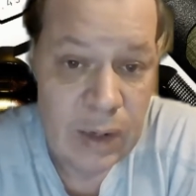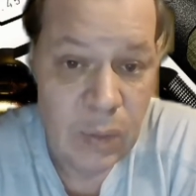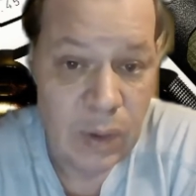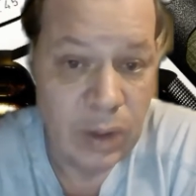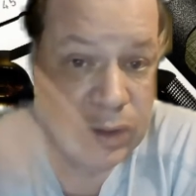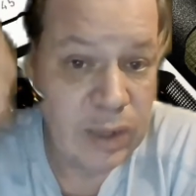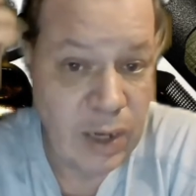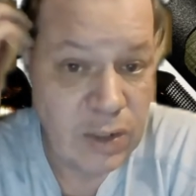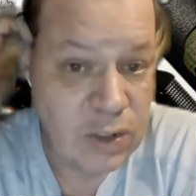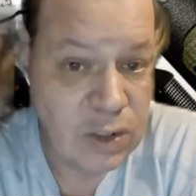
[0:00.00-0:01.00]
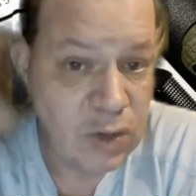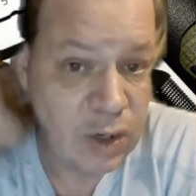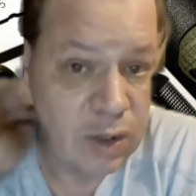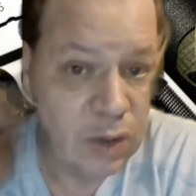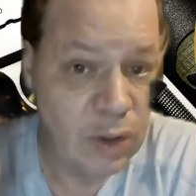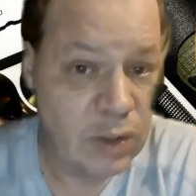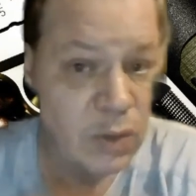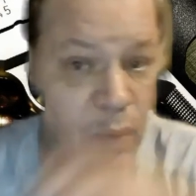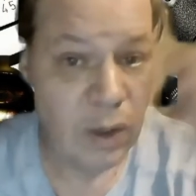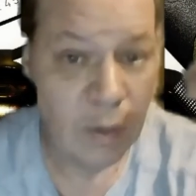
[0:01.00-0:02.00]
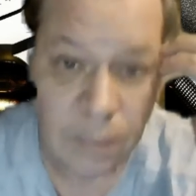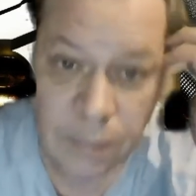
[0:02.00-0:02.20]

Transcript: Well, Texas is trying to do this as well.